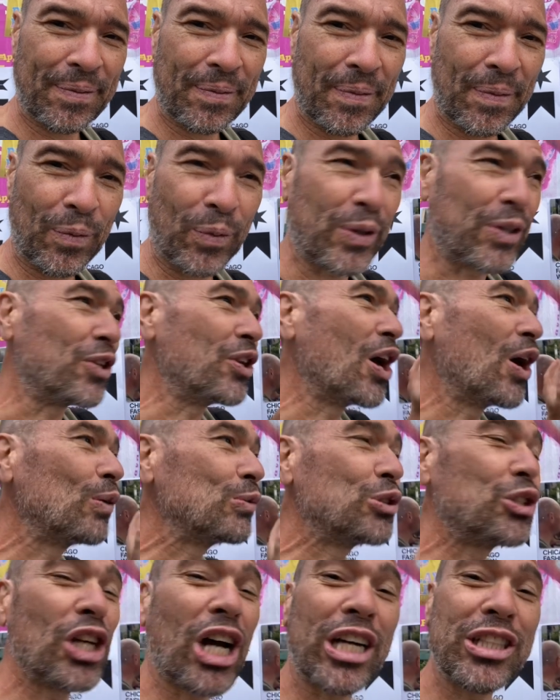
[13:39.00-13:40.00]
with no
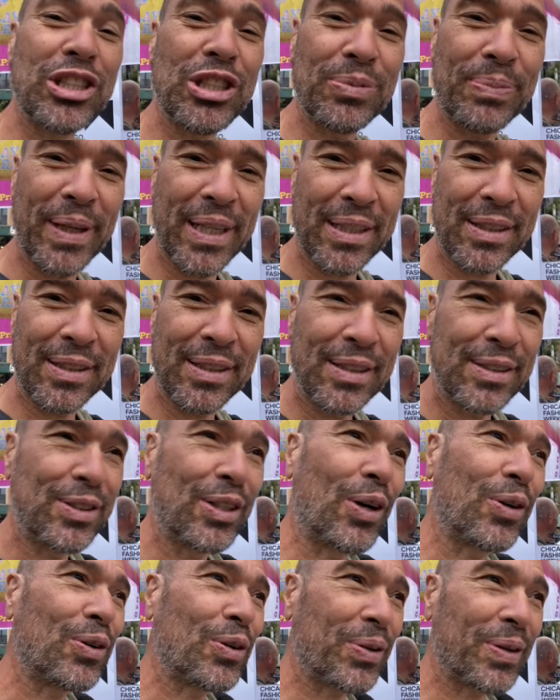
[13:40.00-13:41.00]
judgment,
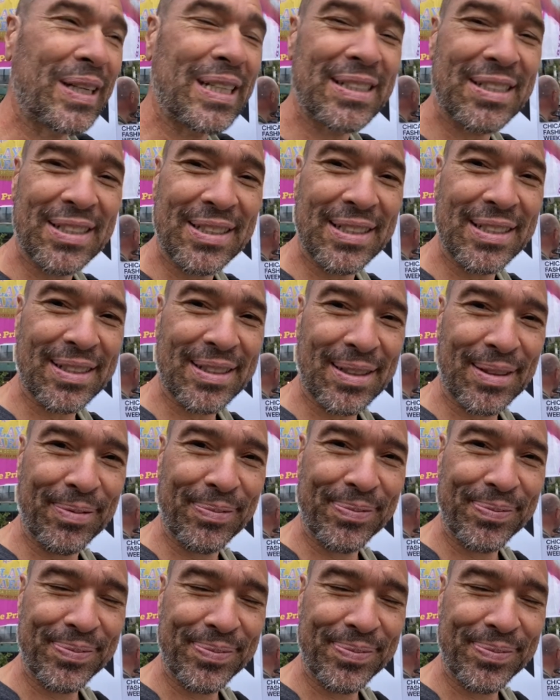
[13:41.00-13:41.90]
no criticism.